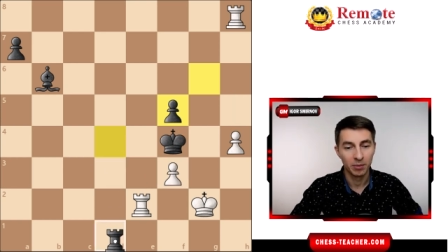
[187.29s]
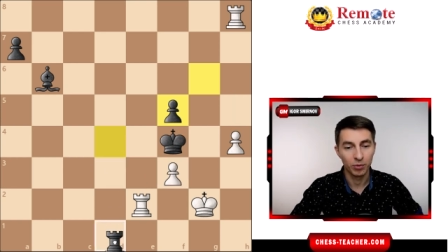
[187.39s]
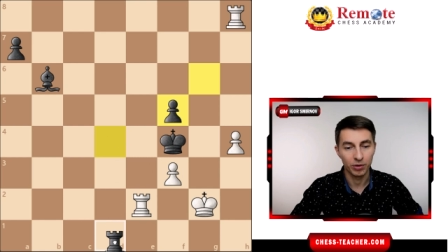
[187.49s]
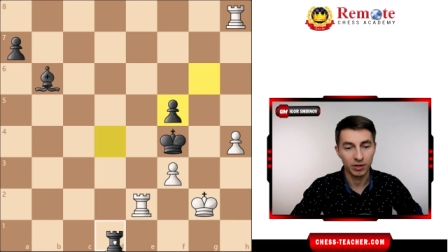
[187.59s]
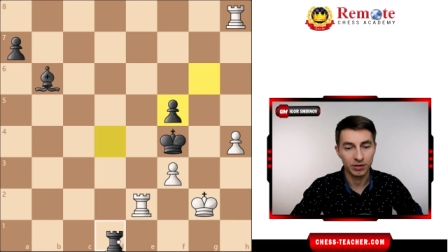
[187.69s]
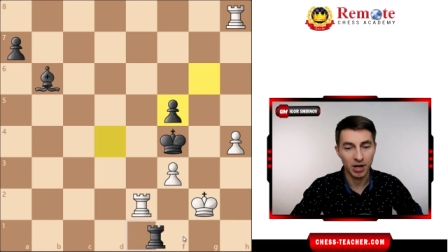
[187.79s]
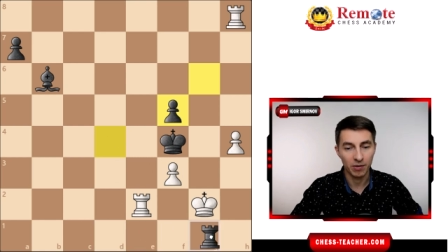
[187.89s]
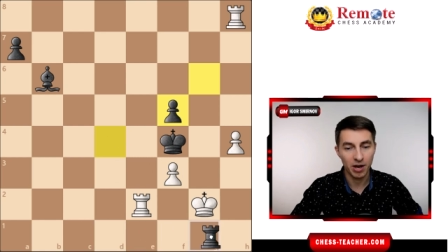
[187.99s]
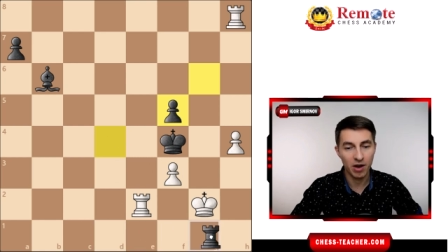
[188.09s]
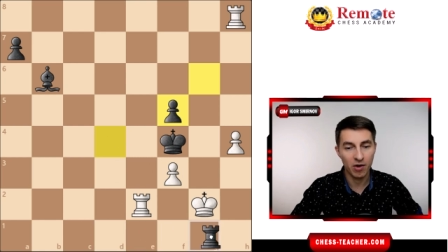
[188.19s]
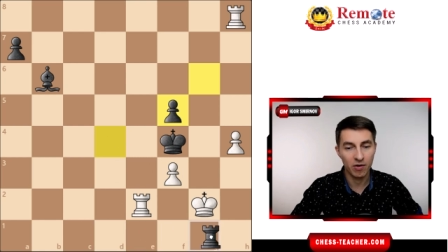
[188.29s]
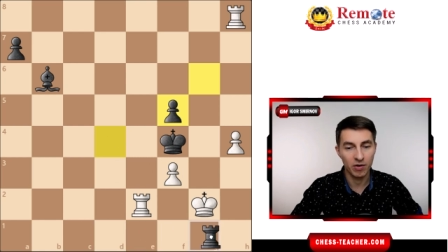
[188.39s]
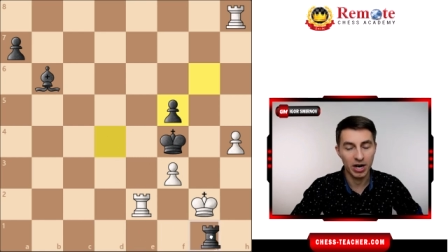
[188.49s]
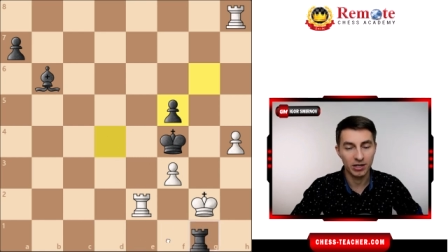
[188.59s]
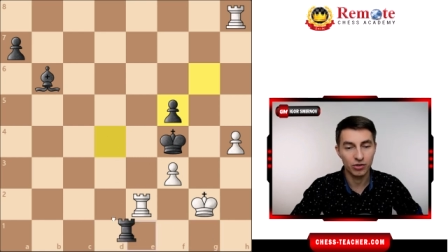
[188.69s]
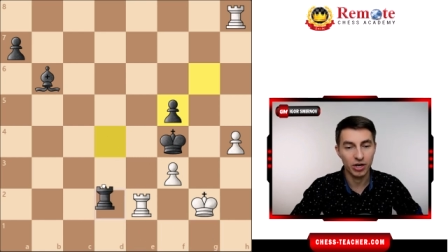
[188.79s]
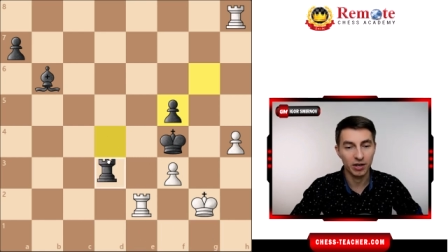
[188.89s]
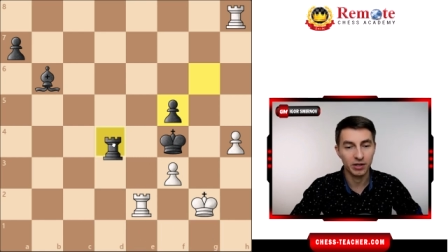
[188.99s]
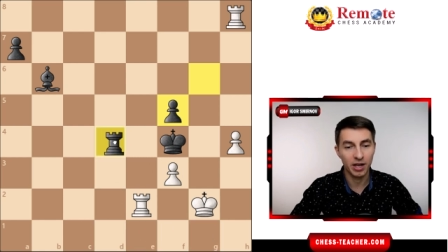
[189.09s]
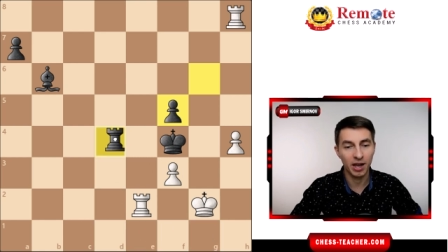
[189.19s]
putting it down here and
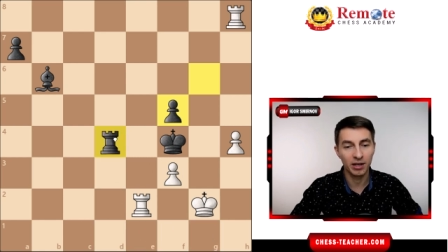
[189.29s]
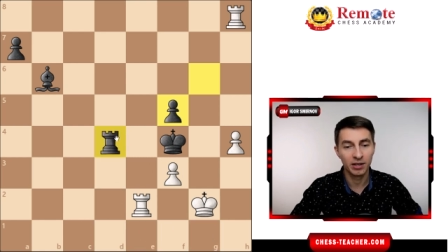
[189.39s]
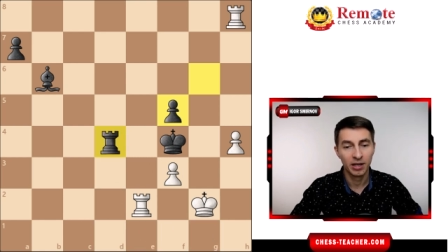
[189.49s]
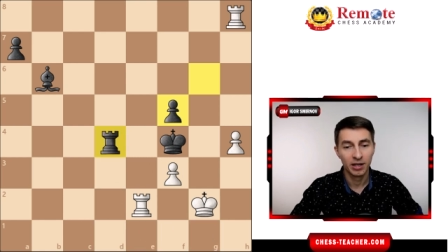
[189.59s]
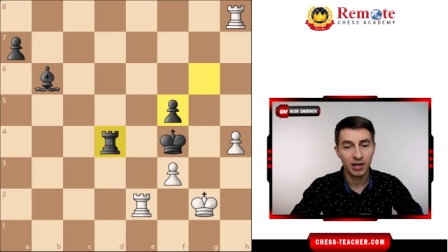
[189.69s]
check the king.